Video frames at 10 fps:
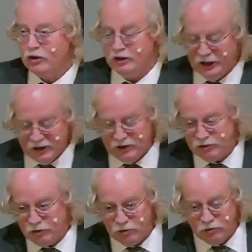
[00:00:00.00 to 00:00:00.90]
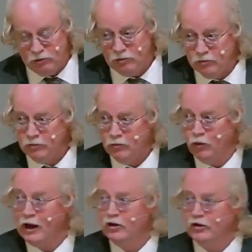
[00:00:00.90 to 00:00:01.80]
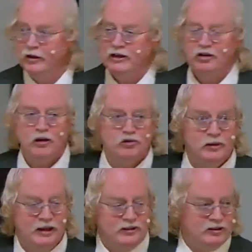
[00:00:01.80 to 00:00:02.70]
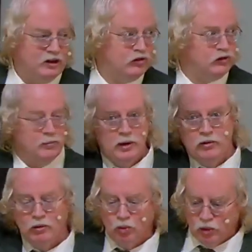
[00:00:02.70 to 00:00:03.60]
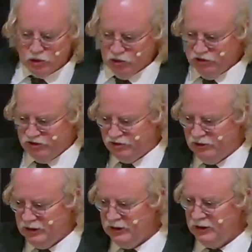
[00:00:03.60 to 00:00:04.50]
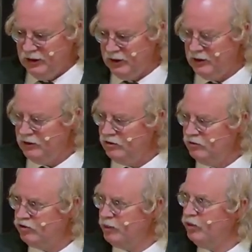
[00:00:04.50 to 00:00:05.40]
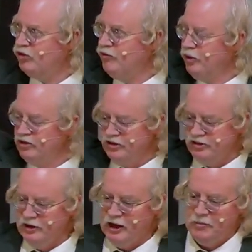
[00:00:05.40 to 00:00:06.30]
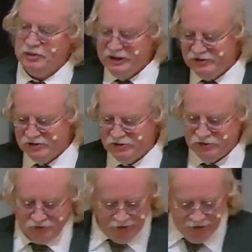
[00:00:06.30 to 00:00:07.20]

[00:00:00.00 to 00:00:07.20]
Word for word: client who regularly talks with entities from other worlds and spiritual forces in high places.